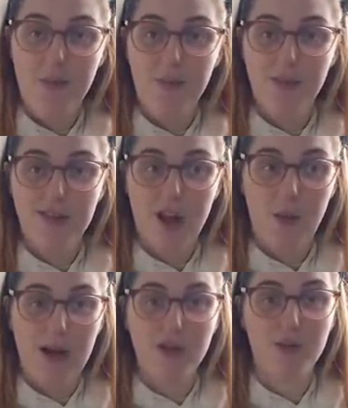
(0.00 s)
So
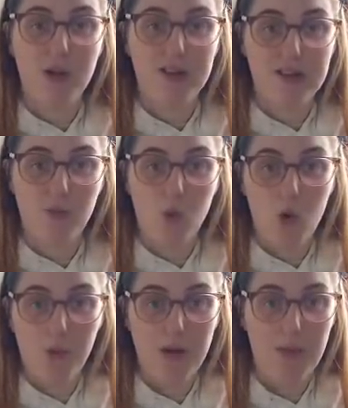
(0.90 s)
I just wanted to
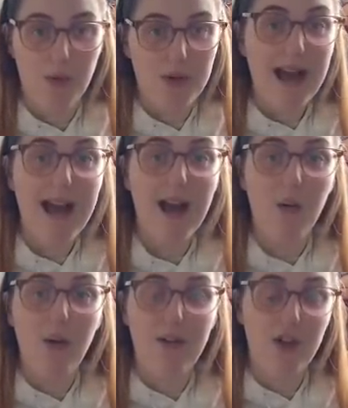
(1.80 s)
warn people
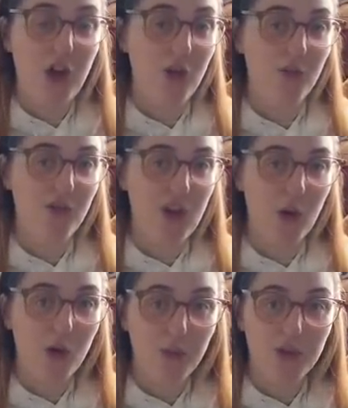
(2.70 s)
now, if you don't feel
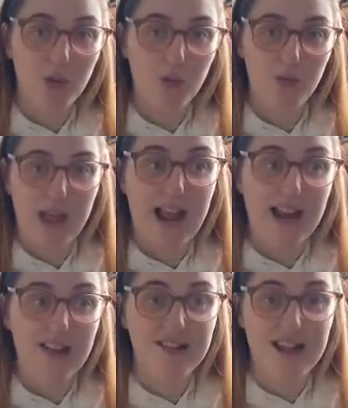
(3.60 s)
up to like
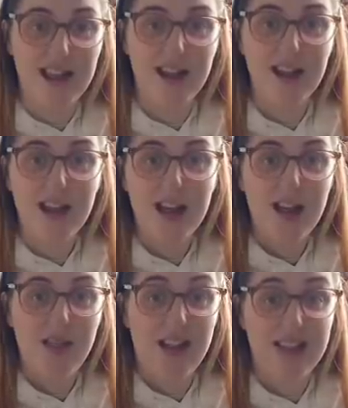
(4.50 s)
listening,
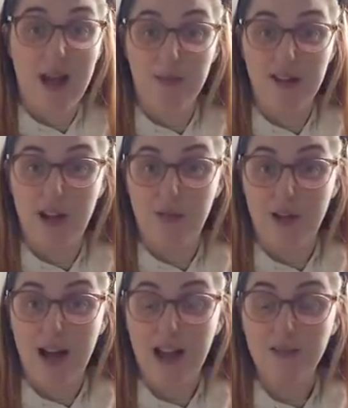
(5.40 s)
that's absolutely
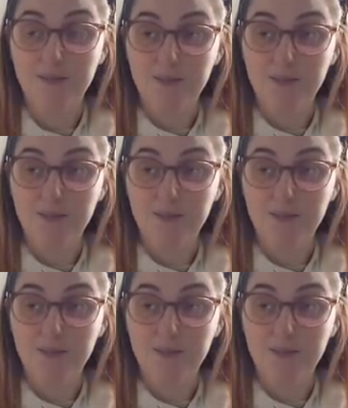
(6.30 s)
fine.